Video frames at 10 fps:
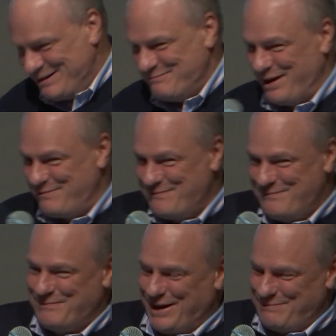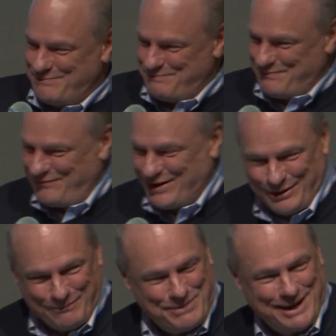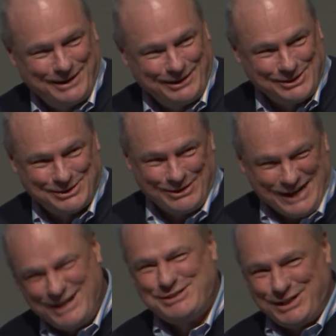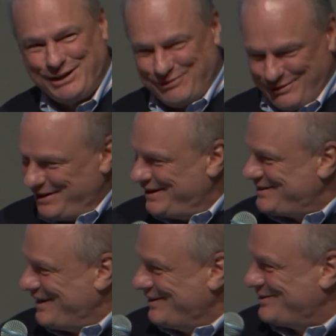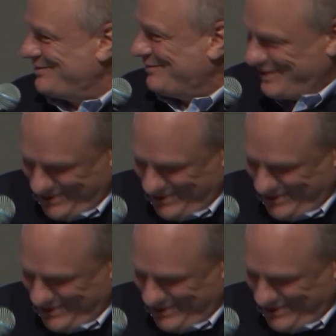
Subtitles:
my fellow panelists are itching for me to tell a story